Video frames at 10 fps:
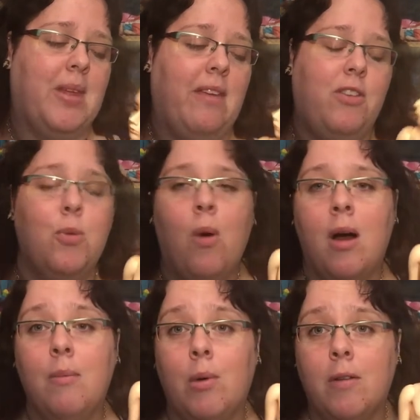If you
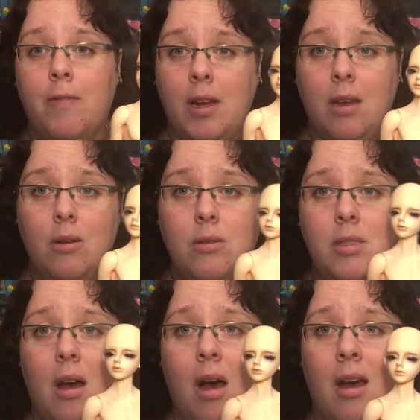want more
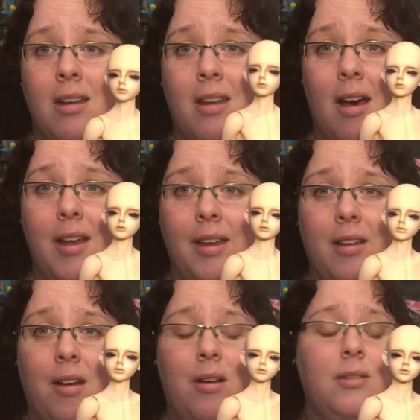videos on
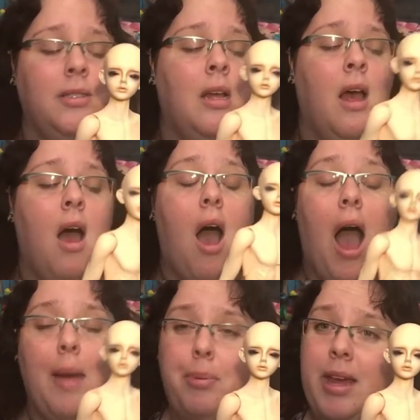Akagidolls,
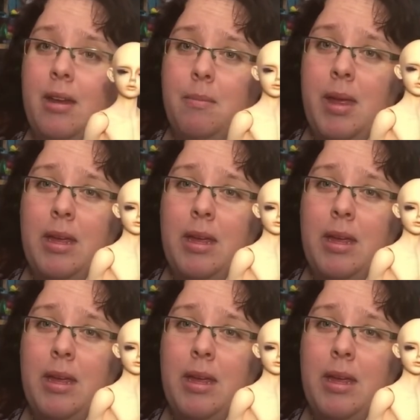I plan on